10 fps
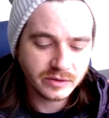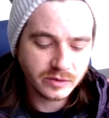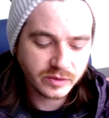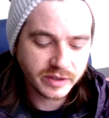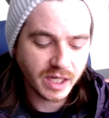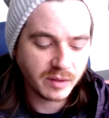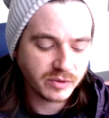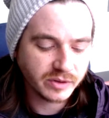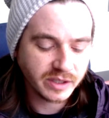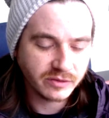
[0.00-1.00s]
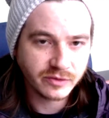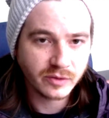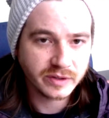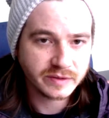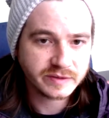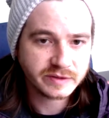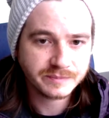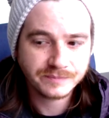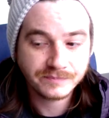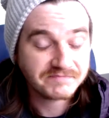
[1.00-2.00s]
your camera can focus,